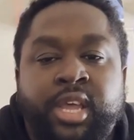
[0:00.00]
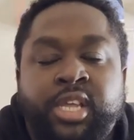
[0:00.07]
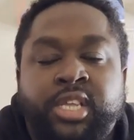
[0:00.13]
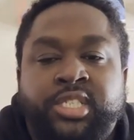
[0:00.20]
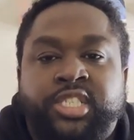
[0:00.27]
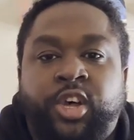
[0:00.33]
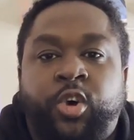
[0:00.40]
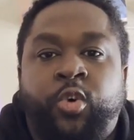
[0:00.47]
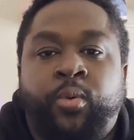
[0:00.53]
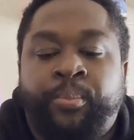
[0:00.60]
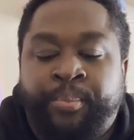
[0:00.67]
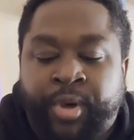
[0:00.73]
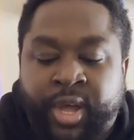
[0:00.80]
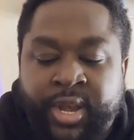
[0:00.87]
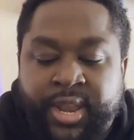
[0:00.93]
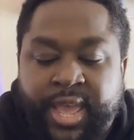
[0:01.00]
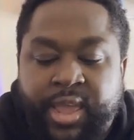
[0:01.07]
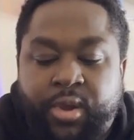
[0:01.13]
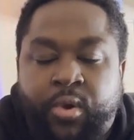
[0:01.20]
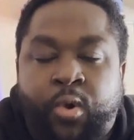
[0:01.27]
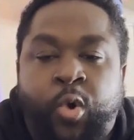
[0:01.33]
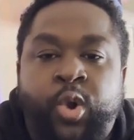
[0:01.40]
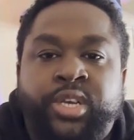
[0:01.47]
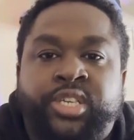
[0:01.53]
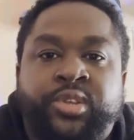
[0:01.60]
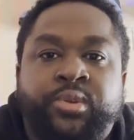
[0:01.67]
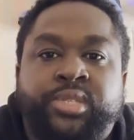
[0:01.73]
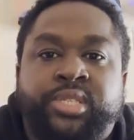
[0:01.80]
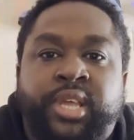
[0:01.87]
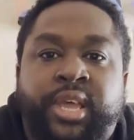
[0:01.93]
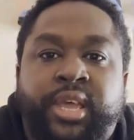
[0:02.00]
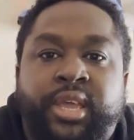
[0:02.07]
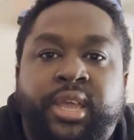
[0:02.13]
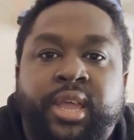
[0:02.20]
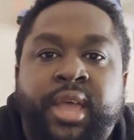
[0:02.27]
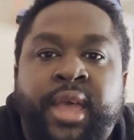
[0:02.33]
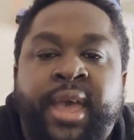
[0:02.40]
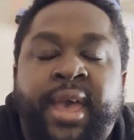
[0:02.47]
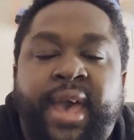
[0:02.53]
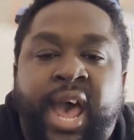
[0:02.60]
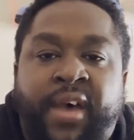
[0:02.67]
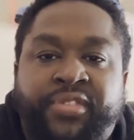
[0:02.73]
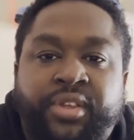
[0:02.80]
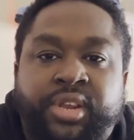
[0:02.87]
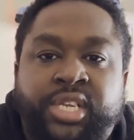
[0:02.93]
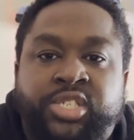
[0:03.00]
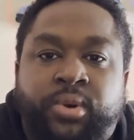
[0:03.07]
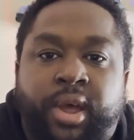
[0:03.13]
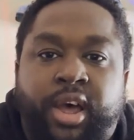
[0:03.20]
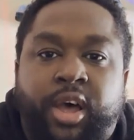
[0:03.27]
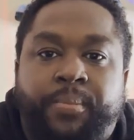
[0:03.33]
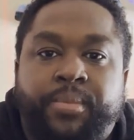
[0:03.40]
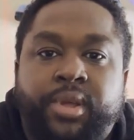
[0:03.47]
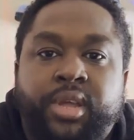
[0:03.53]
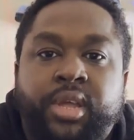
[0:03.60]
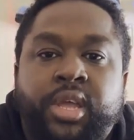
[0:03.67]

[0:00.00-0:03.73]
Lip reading: so Monday or Tuesday after the drop,